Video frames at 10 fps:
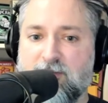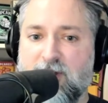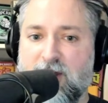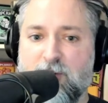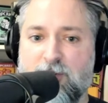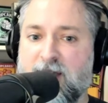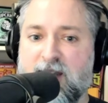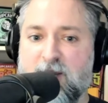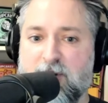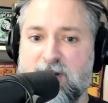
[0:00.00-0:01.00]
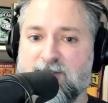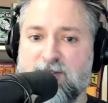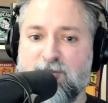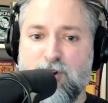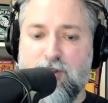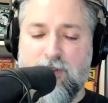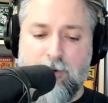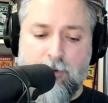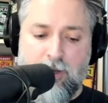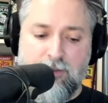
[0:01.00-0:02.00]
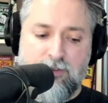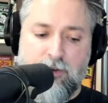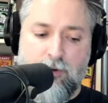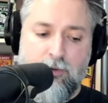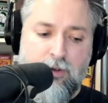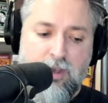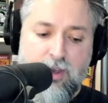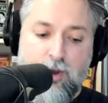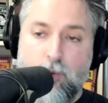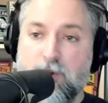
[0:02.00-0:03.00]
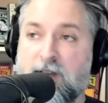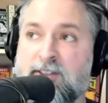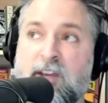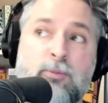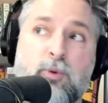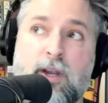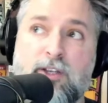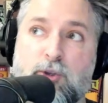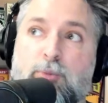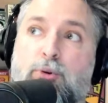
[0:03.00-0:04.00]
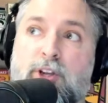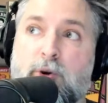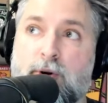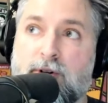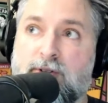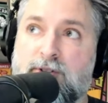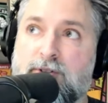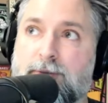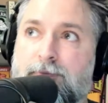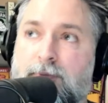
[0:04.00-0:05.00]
I don't think anybody has ever gotten that right. So it's helped when I do pre-orders.